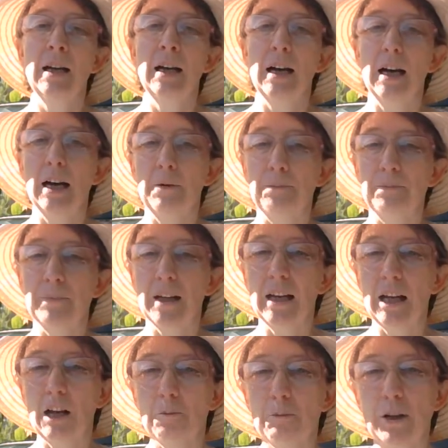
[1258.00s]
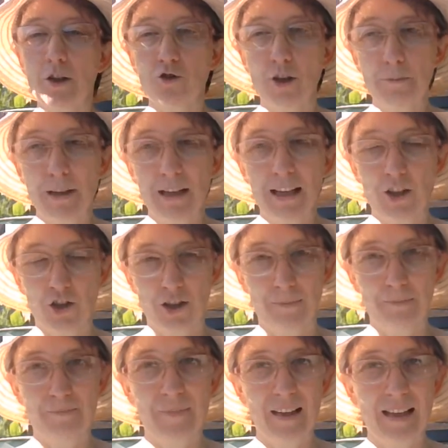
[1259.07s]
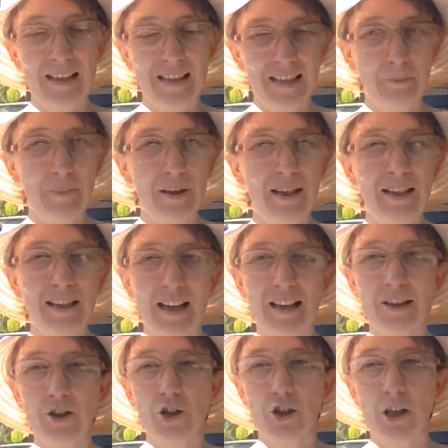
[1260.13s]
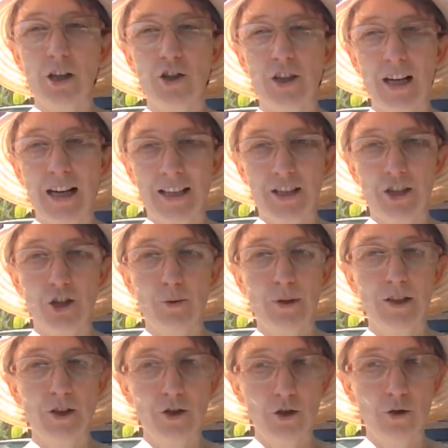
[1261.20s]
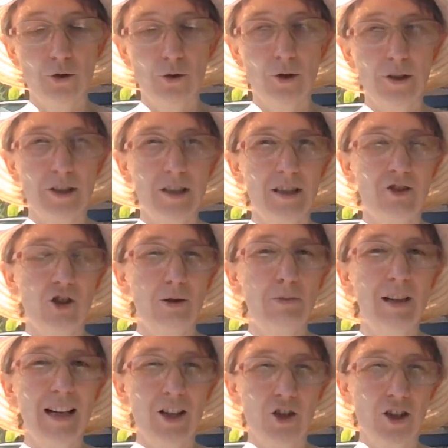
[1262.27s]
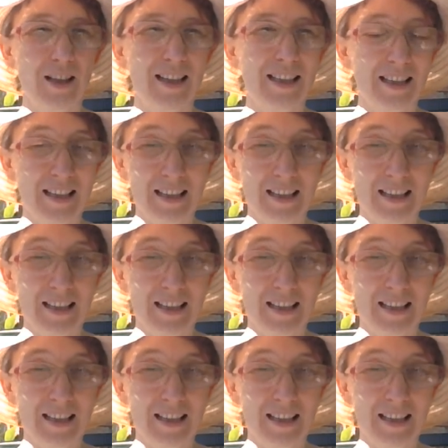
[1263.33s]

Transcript: But tribulation is something that the church has to endure. Tribulation is the